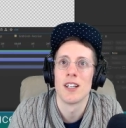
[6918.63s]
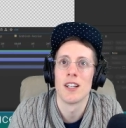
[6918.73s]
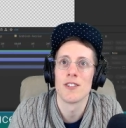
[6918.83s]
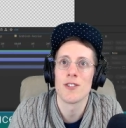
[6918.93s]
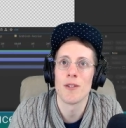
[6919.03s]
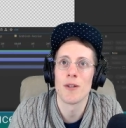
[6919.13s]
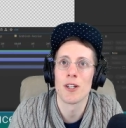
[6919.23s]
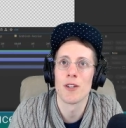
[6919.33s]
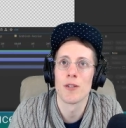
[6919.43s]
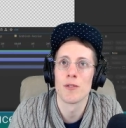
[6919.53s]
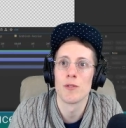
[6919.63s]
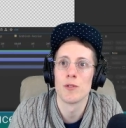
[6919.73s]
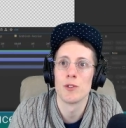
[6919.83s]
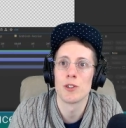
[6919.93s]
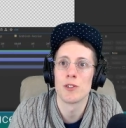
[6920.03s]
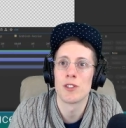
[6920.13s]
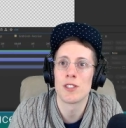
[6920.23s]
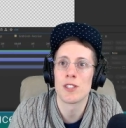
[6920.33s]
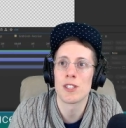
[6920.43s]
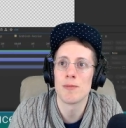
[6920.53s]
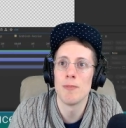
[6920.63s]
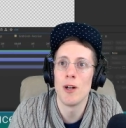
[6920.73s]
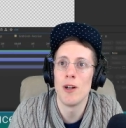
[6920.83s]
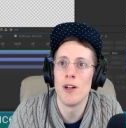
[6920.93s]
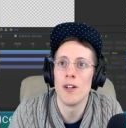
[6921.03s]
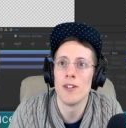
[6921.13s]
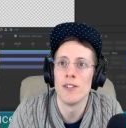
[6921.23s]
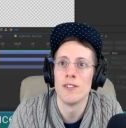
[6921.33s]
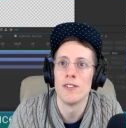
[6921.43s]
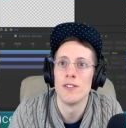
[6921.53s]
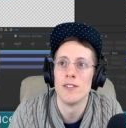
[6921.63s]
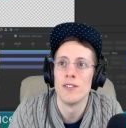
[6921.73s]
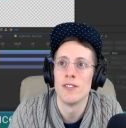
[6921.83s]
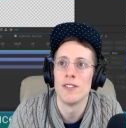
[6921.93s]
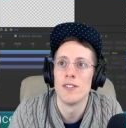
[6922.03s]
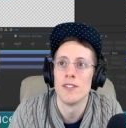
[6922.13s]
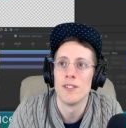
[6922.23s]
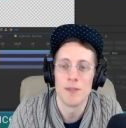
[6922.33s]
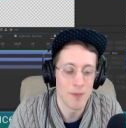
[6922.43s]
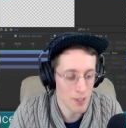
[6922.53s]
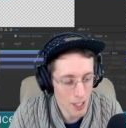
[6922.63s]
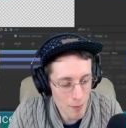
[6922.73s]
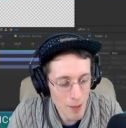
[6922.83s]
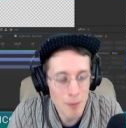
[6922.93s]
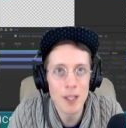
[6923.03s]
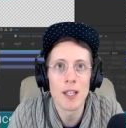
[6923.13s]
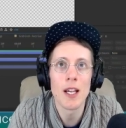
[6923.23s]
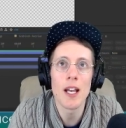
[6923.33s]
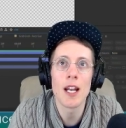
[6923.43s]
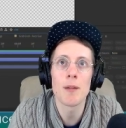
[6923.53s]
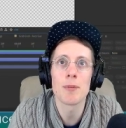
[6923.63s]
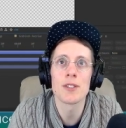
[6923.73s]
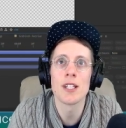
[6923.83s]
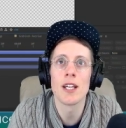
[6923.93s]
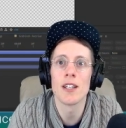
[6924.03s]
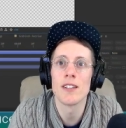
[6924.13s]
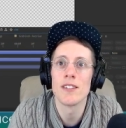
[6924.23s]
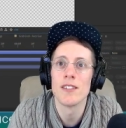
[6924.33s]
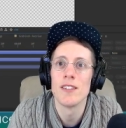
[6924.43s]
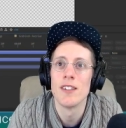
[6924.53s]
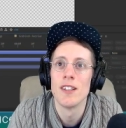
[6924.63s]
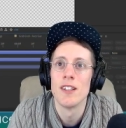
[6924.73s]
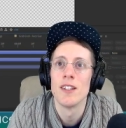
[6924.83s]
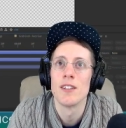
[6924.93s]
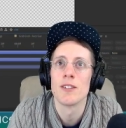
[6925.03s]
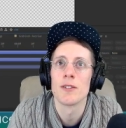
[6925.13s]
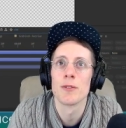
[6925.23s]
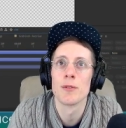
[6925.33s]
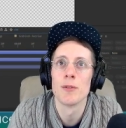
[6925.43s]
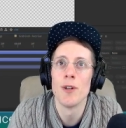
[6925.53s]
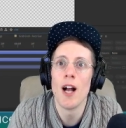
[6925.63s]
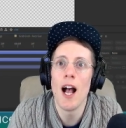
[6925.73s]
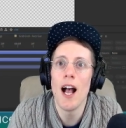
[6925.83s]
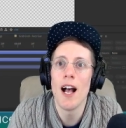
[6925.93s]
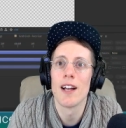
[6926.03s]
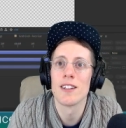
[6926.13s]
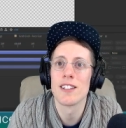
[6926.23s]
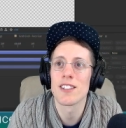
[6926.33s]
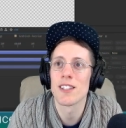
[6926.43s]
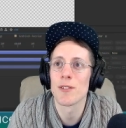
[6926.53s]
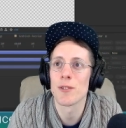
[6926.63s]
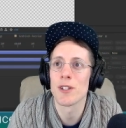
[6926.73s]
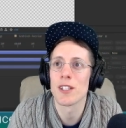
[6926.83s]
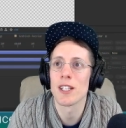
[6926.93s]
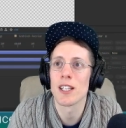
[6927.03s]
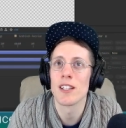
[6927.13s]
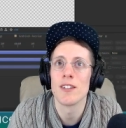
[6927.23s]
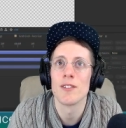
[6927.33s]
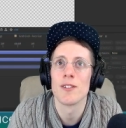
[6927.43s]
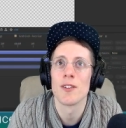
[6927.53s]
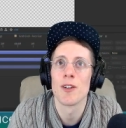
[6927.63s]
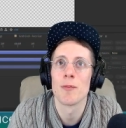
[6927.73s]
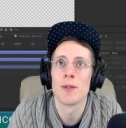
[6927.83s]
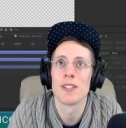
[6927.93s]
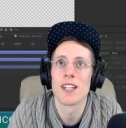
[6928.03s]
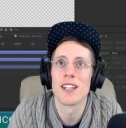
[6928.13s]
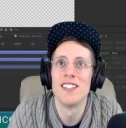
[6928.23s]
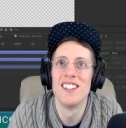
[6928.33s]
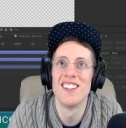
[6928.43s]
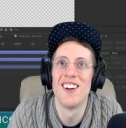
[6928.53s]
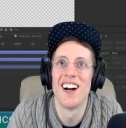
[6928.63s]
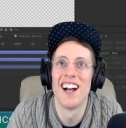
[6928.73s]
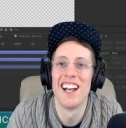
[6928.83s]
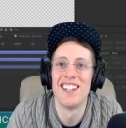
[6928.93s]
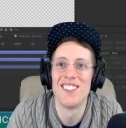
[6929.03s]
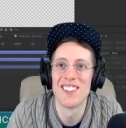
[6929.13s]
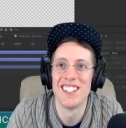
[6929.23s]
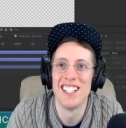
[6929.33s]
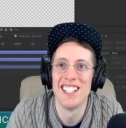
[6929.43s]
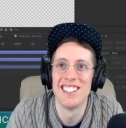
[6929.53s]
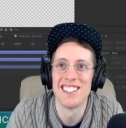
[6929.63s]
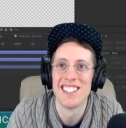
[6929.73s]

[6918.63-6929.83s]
So we want to go small, like maybe 80%, and then he's gonna really Open his eyes wide for this.